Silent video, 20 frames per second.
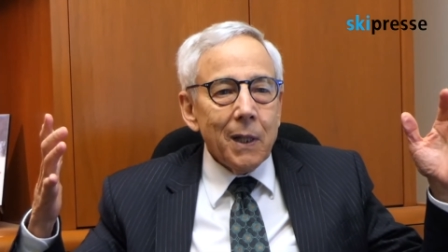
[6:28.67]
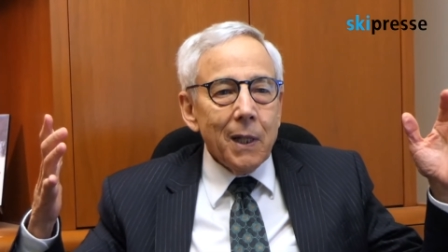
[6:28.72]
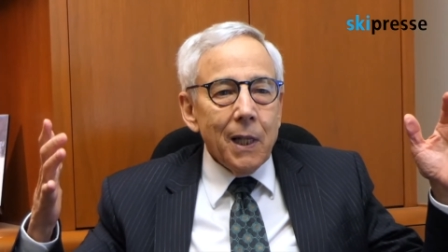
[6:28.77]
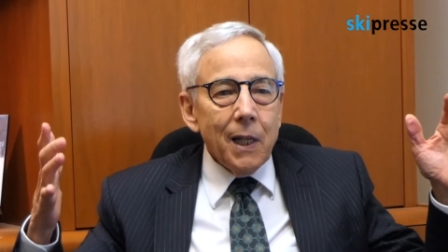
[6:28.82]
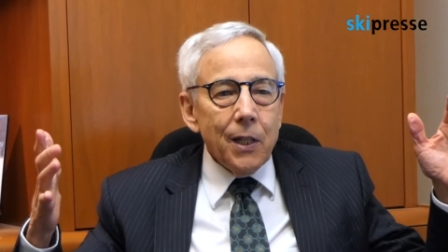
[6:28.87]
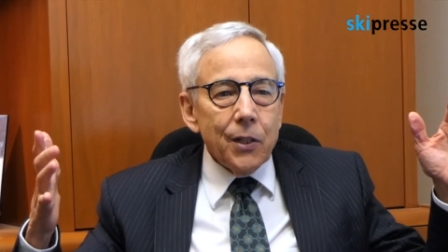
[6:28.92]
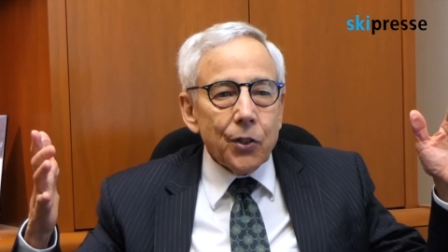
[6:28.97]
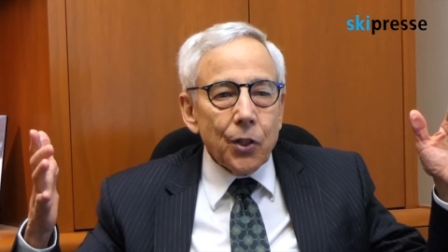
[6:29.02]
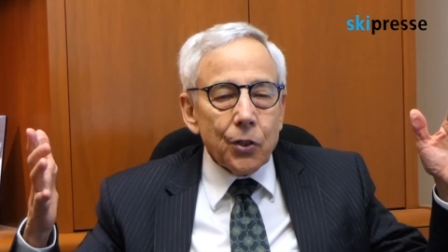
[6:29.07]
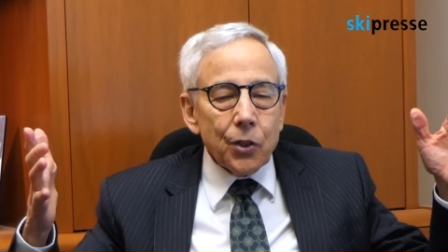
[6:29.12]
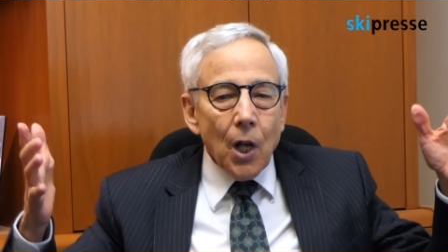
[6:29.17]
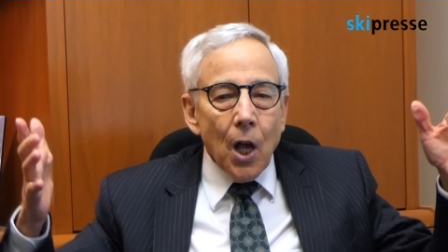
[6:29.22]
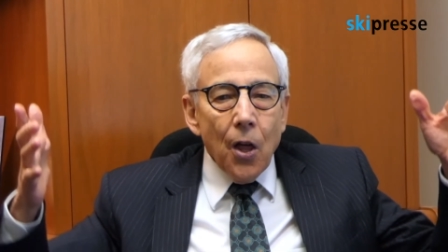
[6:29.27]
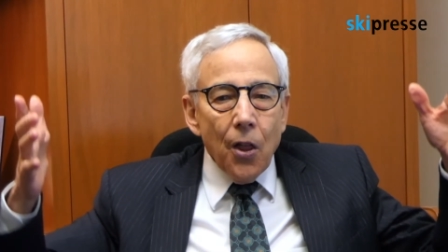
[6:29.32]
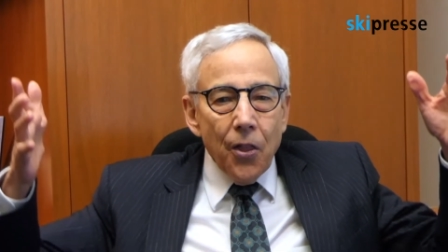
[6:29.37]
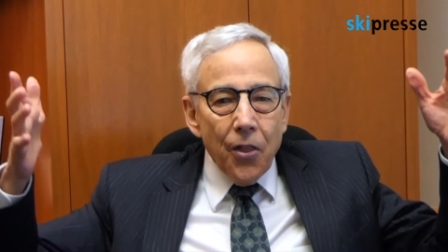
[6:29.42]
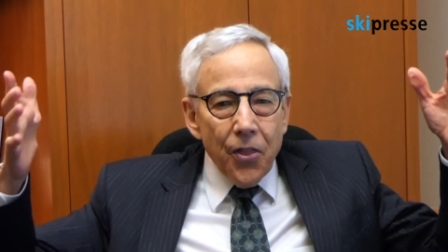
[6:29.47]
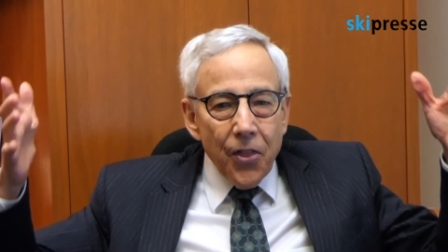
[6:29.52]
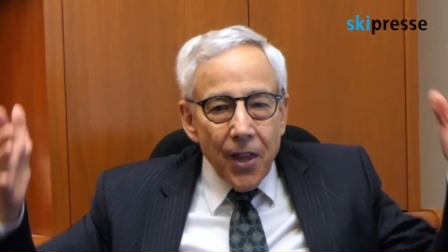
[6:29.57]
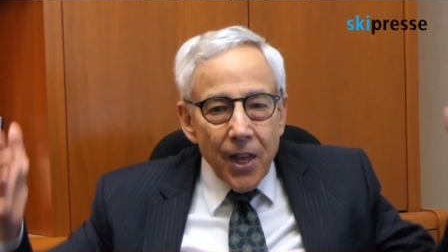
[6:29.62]
He says,
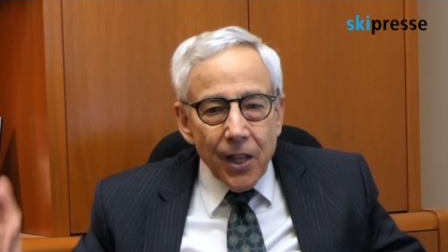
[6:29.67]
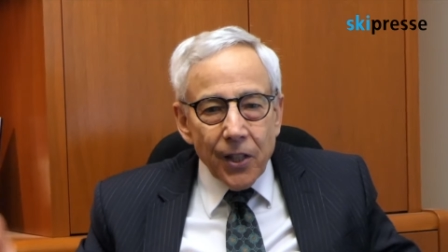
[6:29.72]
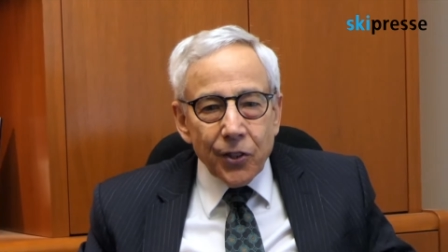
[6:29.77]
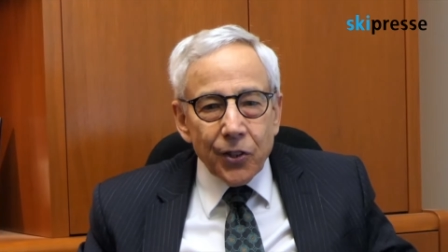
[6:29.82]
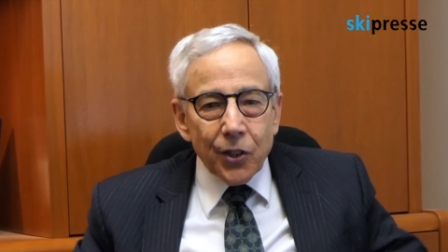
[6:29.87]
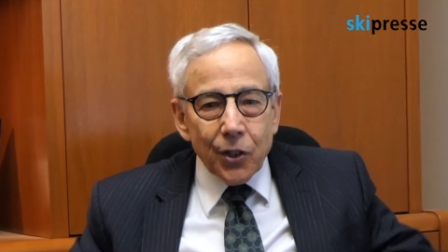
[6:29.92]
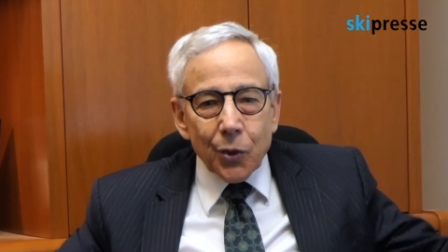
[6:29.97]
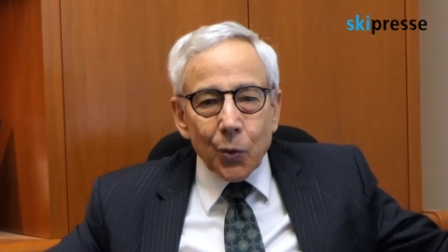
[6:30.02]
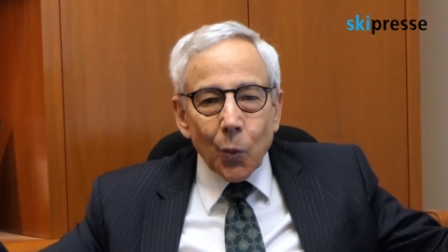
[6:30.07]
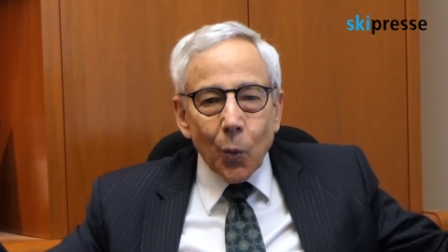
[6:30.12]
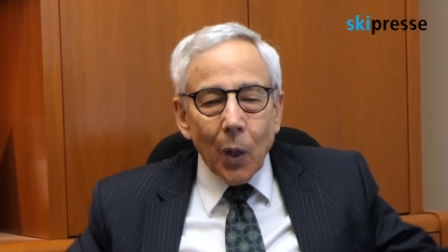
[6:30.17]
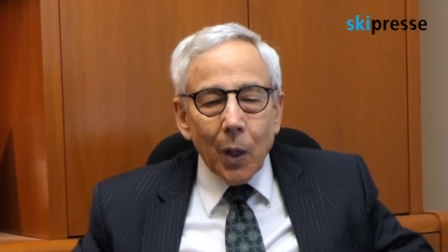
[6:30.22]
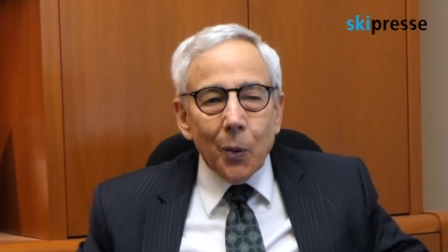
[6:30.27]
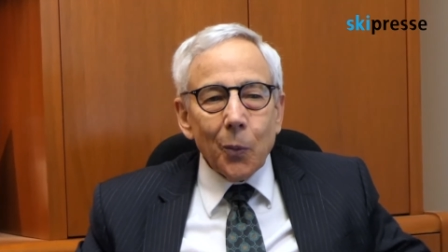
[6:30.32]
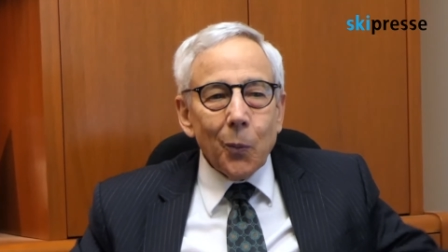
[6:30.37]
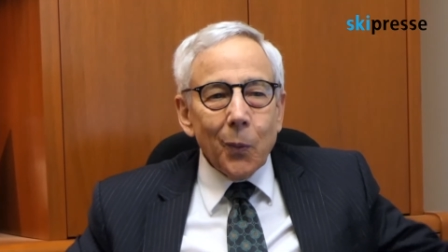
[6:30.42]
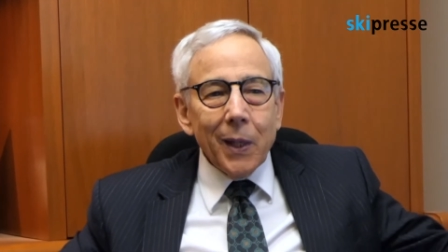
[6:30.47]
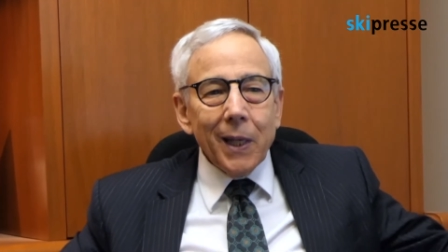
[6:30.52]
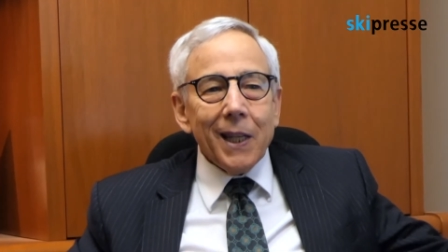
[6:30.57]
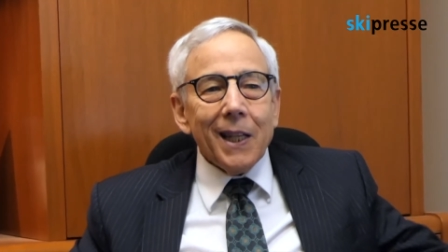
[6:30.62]
This is
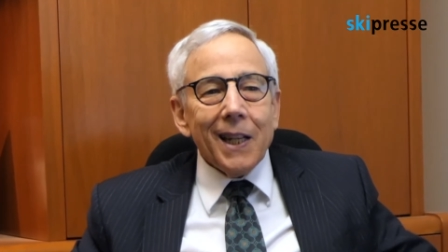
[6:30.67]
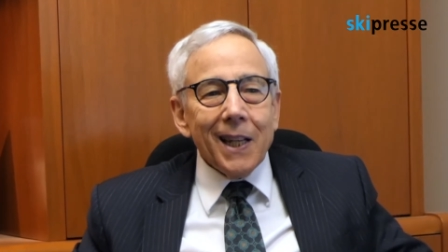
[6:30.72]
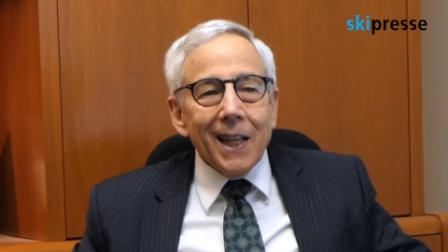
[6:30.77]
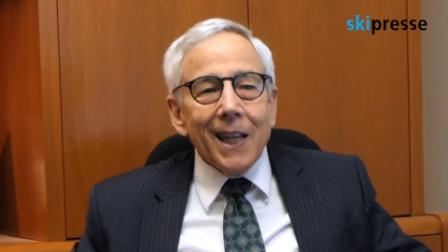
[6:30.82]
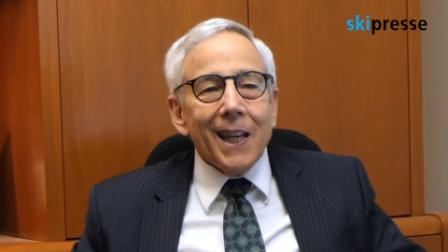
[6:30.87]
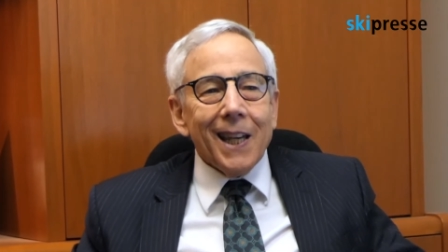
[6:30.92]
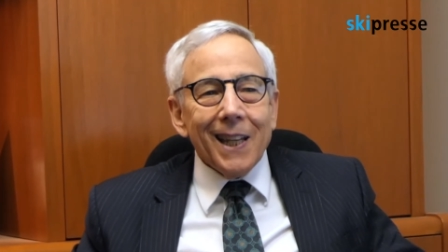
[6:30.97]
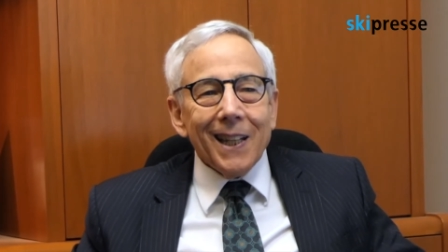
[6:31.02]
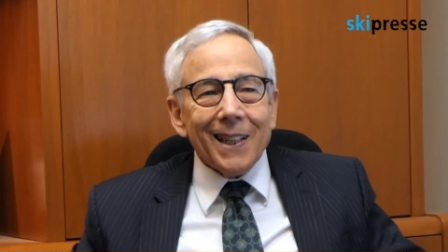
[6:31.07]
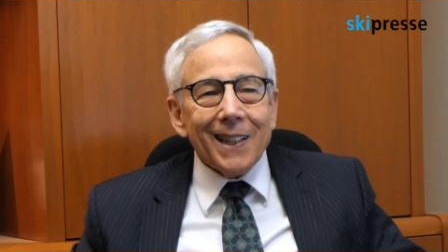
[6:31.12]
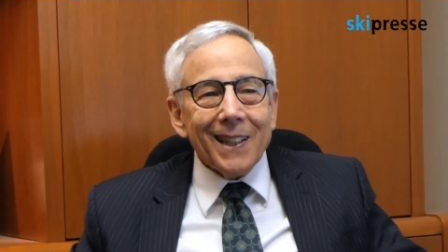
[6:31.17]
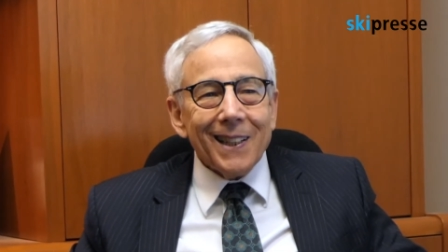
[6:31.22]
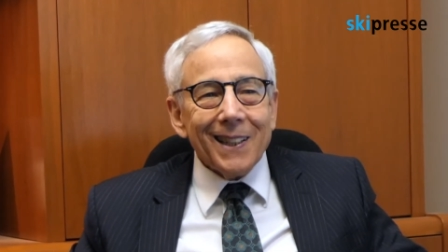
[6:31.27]
what we need.